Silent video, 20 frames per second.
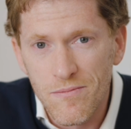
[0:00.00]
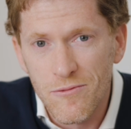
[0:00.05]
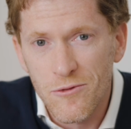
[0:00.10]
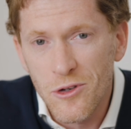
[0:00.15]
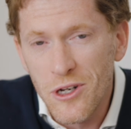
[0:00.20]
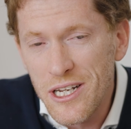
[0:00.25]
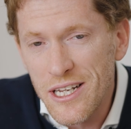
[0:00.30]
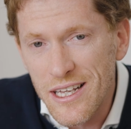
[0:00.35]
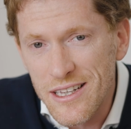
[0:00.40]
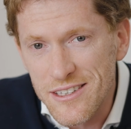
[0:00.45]

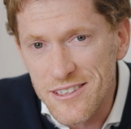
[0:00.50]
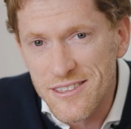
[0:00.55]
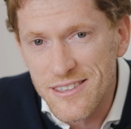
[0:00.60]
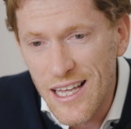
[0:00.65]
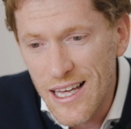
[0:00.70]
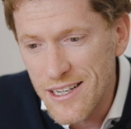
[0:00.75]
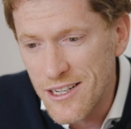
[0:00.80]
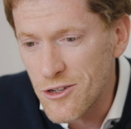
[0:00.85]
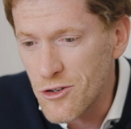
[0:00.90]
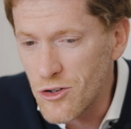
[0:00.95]
really
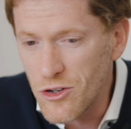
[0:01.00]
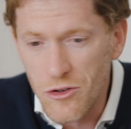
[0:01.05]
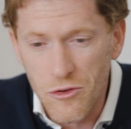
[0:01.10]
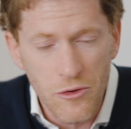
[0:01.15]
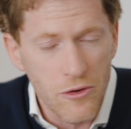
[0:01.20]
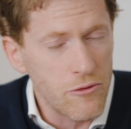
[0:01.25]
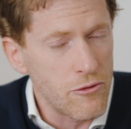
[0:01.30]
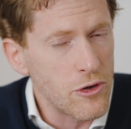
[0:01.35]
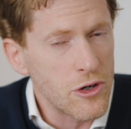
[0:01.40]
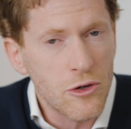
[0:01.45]
understand it, or
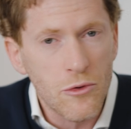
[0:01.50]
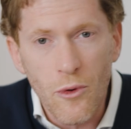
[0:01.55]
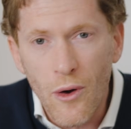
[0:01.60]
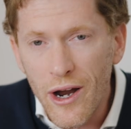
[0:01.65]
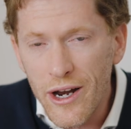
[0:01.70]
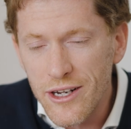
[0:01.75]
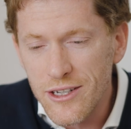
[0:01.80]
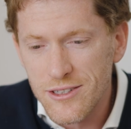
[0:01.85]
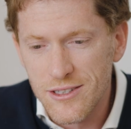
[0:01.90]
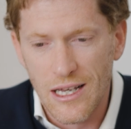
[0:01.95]
it
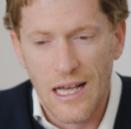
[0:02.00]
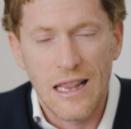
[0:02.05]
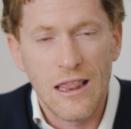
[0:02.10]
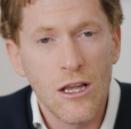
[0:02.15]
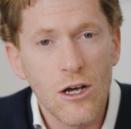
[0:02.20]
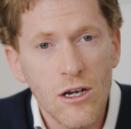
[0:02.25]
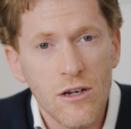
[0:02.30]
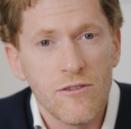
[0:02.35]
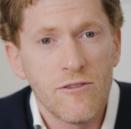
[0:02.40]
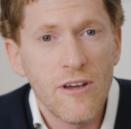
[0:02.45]
requires a
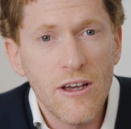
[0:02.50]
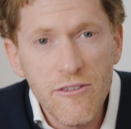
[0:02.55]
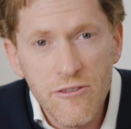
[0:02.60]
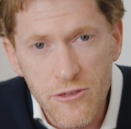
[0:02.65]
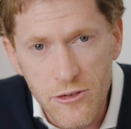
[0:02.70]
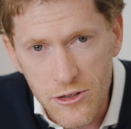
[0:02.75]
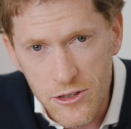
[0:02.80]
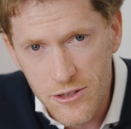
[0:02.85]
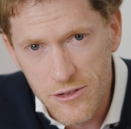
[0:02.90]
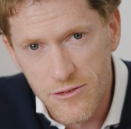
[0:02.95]
lot of
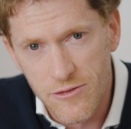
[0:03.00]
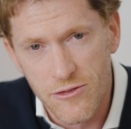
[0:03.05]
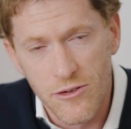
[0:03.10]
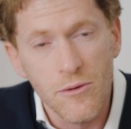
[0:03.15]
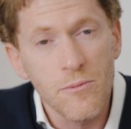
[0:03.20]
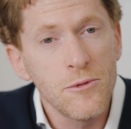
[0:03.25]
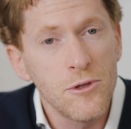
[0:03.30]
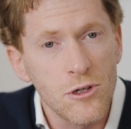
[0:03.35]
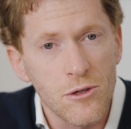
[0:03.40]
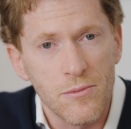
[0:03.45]
effort
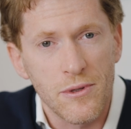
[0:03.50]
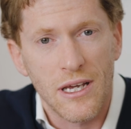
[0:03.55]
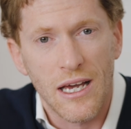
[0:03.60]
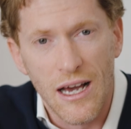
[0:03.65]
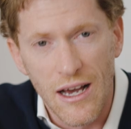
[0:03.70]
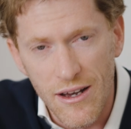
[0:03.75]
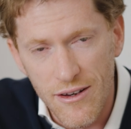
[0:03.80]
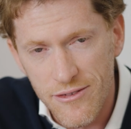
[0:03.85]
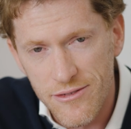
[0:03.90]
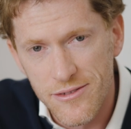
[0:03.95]
from your
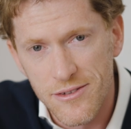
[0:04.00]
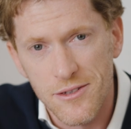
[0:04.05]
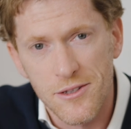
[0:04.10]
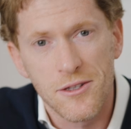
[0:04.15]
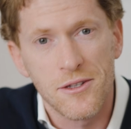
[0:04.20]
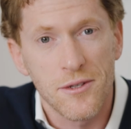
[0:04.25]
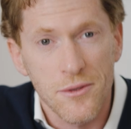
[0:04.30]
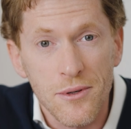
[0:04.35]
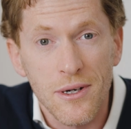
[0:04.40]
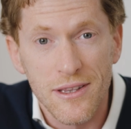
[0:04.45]
behalf
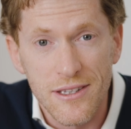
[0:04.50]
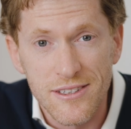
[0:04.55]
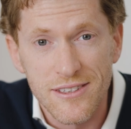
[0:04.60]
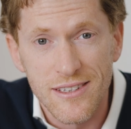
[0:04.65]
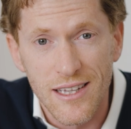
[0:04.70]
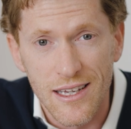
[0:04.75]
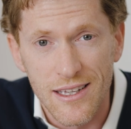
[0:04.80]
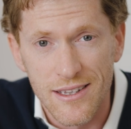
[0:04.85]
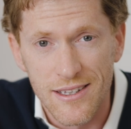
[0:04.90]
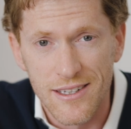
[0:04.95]
to
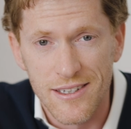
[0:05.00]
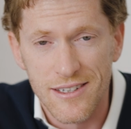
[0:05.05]
understand